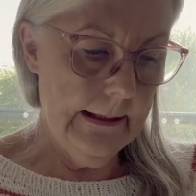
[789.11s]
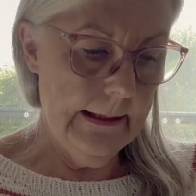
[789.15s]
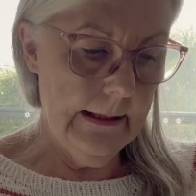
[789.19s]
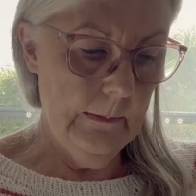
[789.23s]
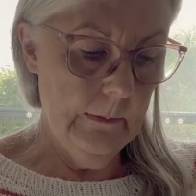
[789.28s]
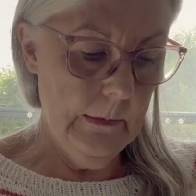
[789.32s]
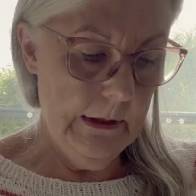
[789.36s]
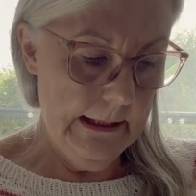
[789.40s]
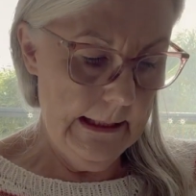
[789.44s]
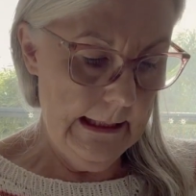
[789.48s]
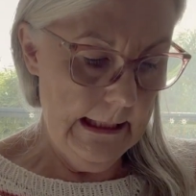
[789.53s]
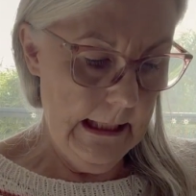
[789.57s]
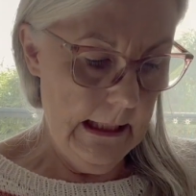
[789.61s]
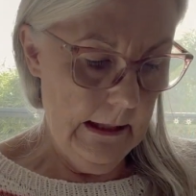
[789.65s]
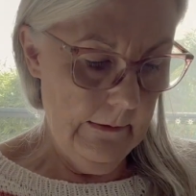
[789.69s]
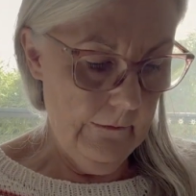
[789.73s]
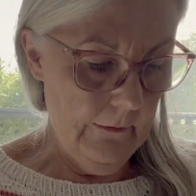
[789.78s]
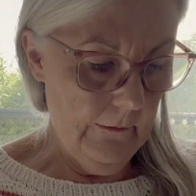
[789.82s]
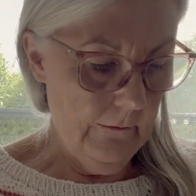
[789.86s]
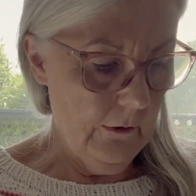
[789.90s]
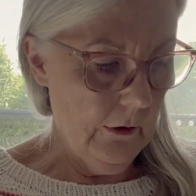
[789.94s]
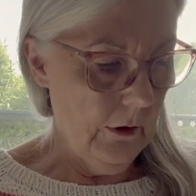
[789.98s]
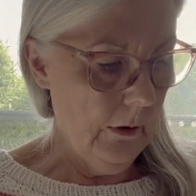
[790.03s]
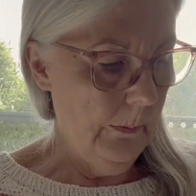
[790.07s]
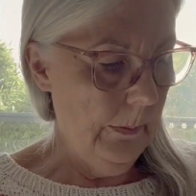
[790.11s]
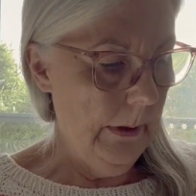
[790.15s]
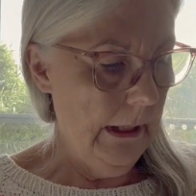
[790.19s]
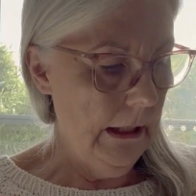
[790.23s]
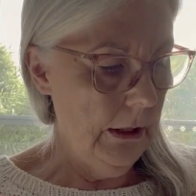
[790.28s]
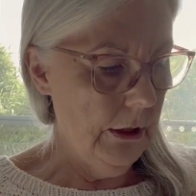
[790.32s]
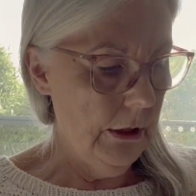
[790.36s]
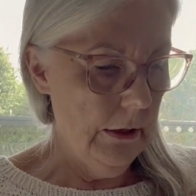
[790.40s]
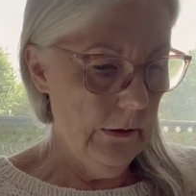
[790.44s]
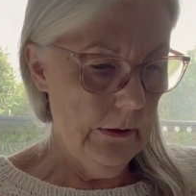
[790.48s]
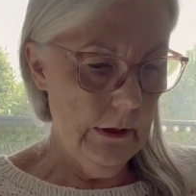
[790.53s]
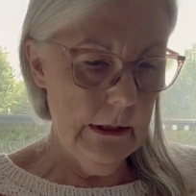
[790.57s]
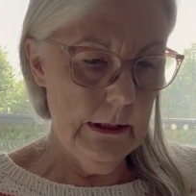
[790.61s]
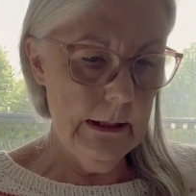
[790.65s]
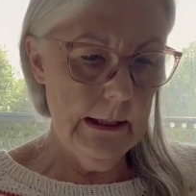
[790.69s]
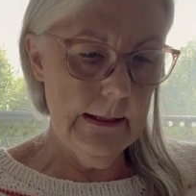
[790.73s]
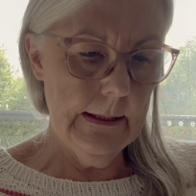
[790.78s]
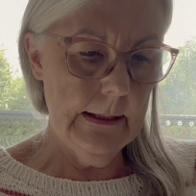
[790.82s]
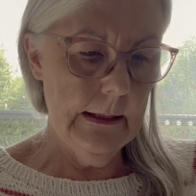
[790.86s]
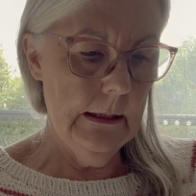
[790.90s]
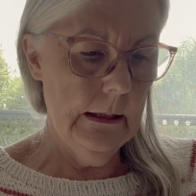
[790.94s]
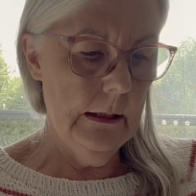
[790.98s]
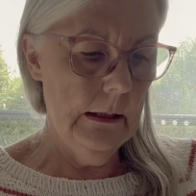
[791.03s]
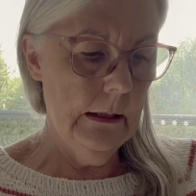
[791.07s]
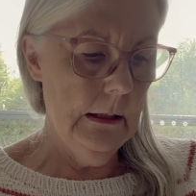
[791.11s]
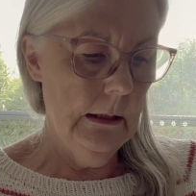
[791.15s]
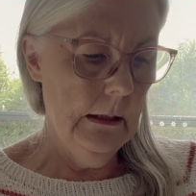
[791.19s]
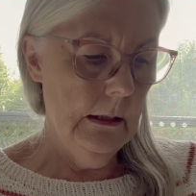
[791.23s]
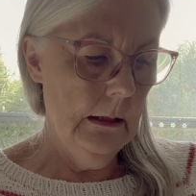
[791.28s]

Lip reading: I'm just seeing if I've got a picture that doesn't